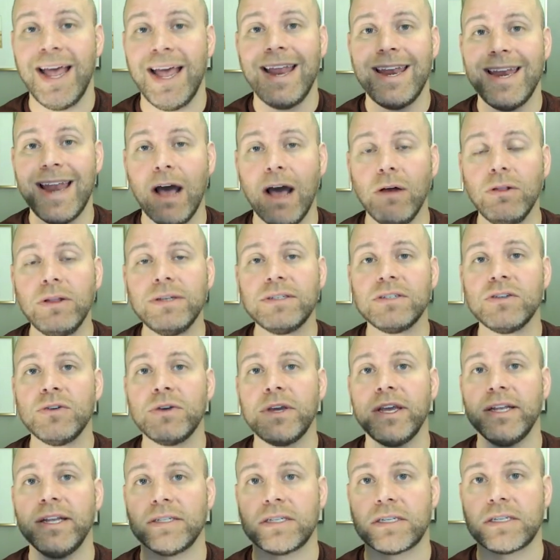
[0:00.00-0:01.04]
Now let's look
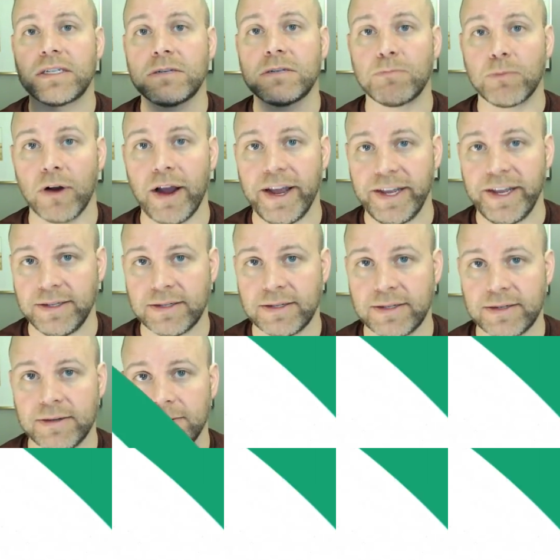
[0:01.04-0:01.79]
at sprites.